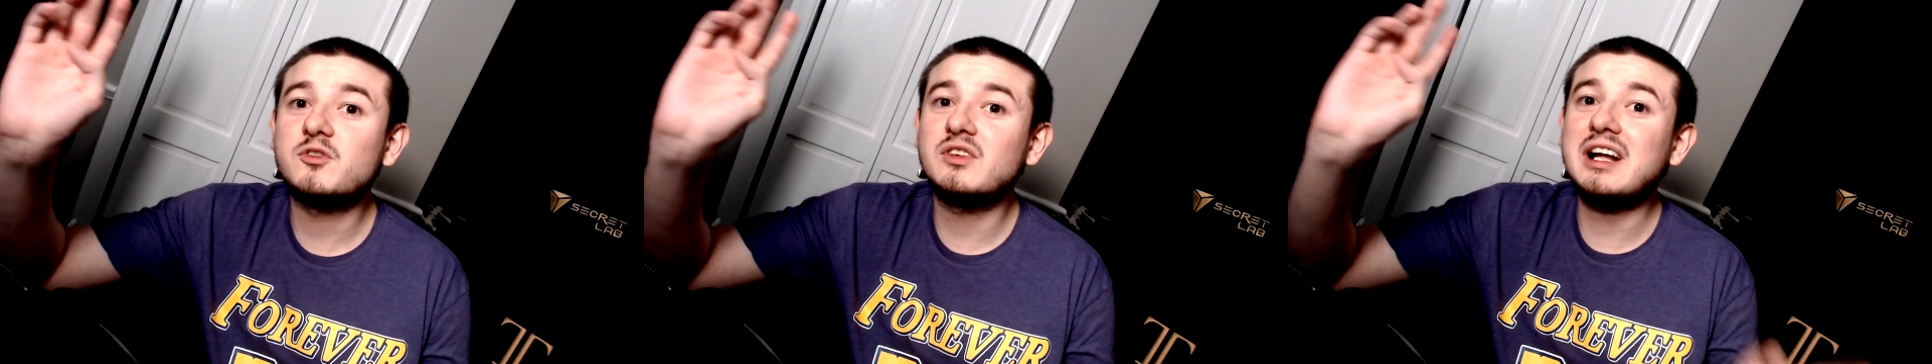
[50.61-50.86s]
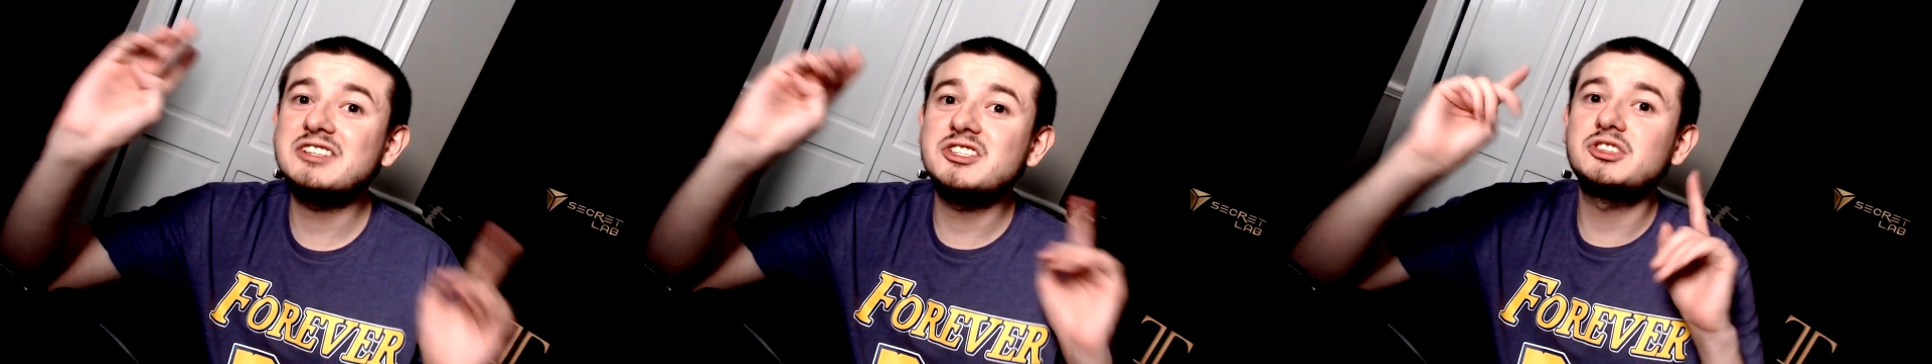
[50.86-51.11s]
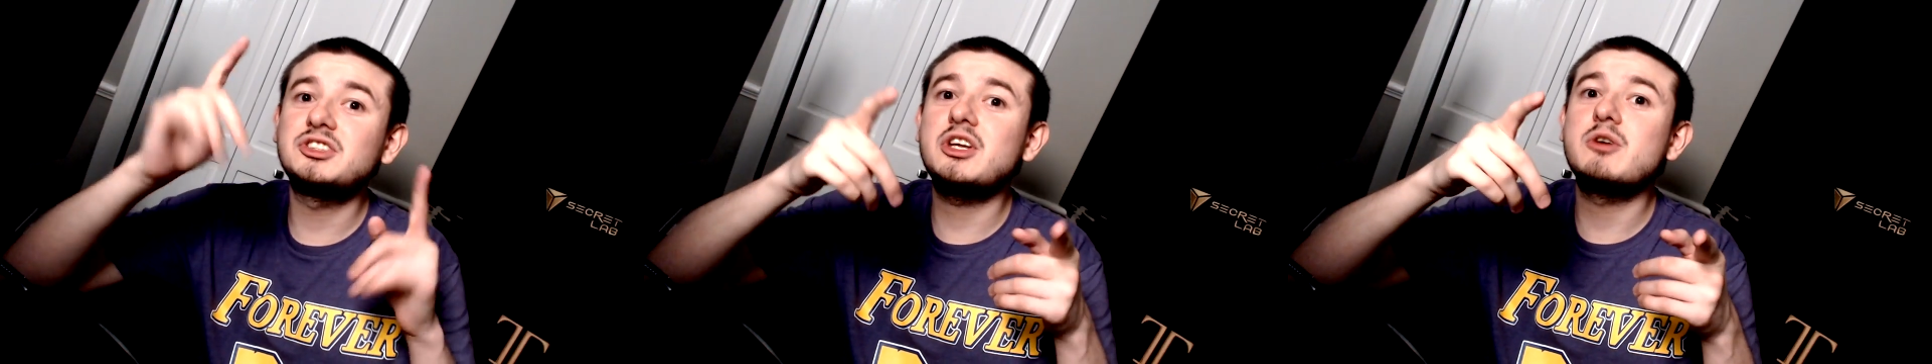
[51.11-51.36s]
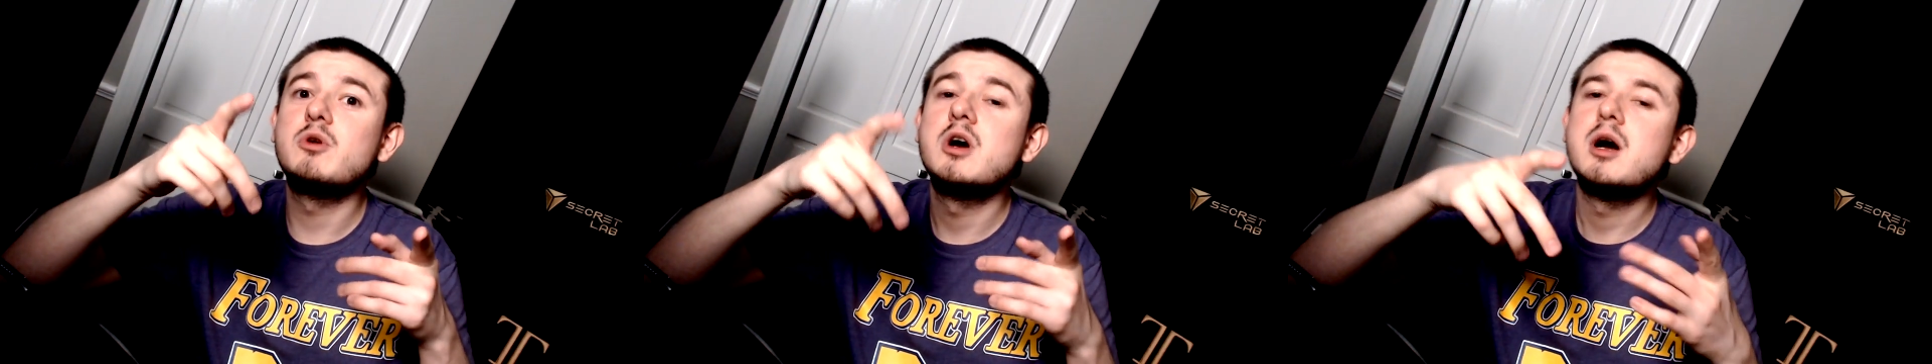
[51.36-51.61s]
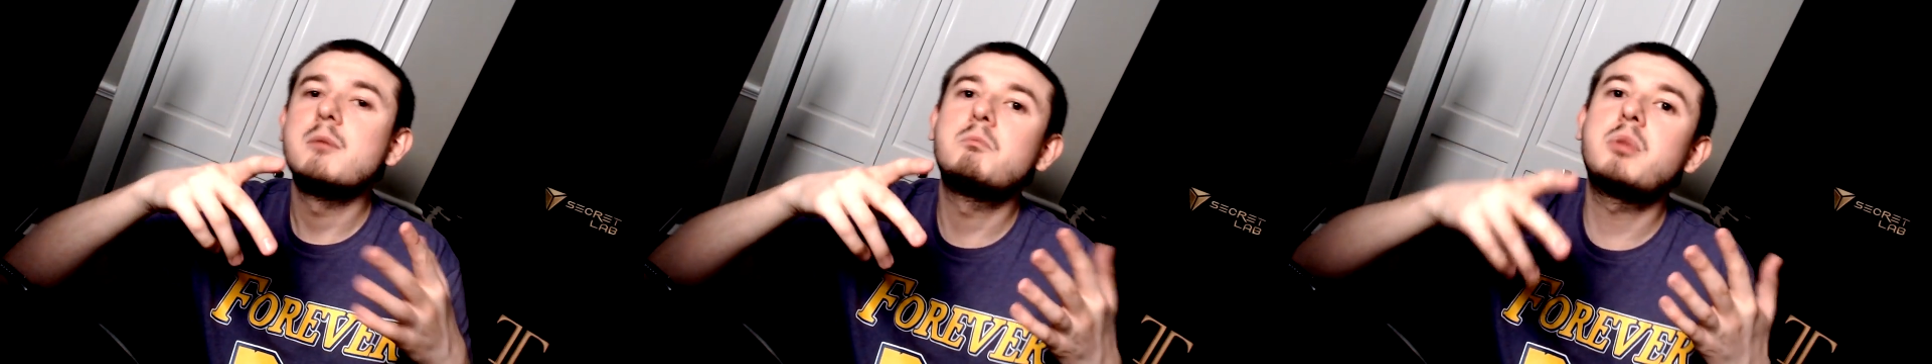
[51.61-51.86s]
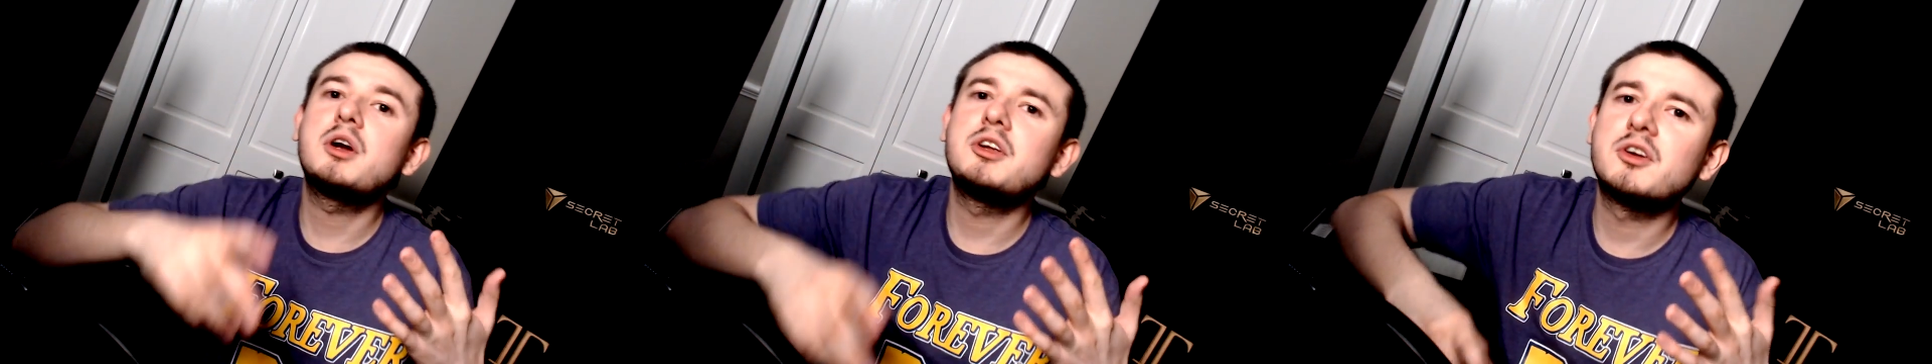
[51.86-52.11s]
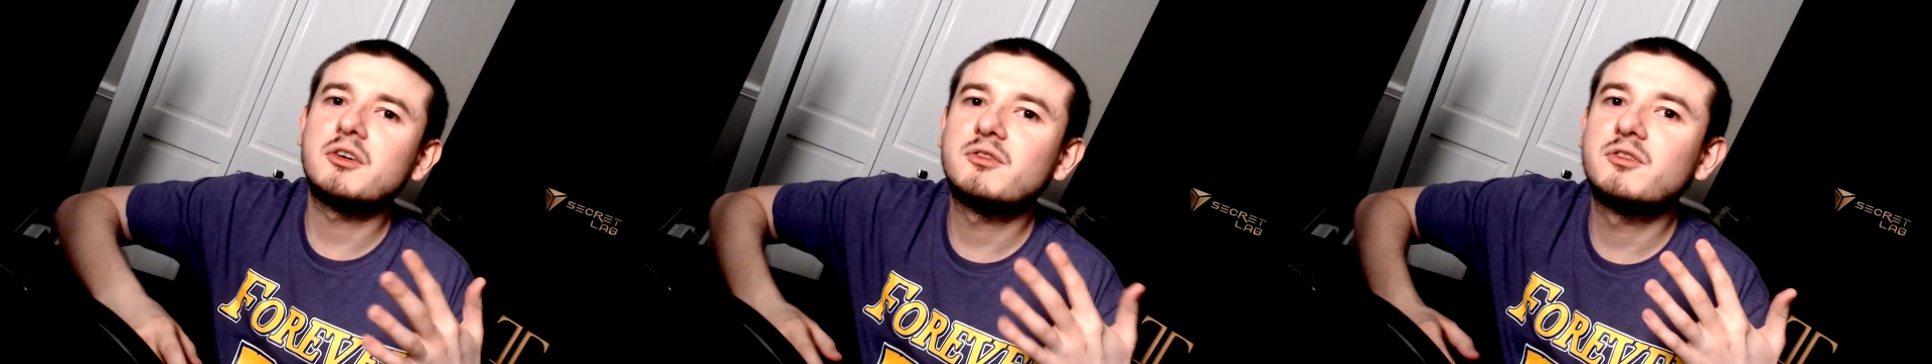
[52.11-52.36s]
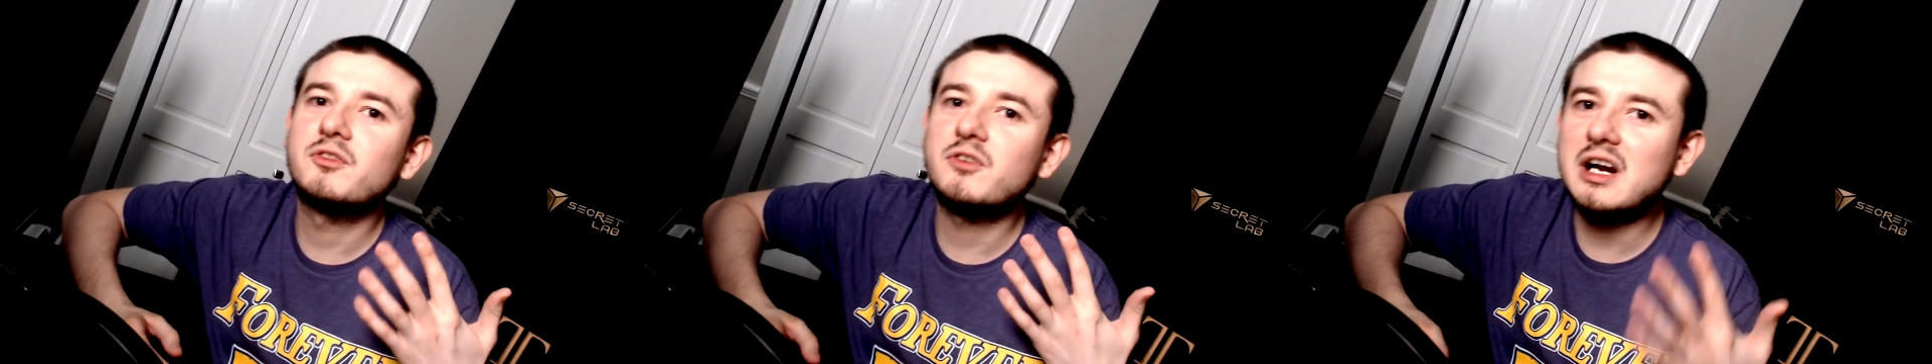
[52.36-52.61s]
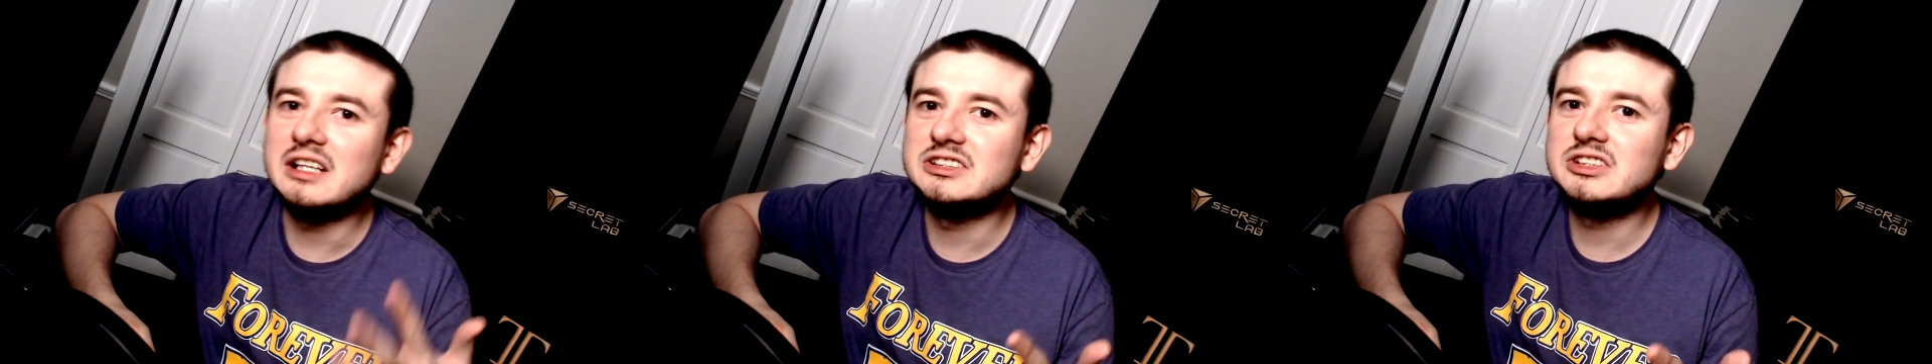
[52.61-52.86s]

For not just you, but your friends.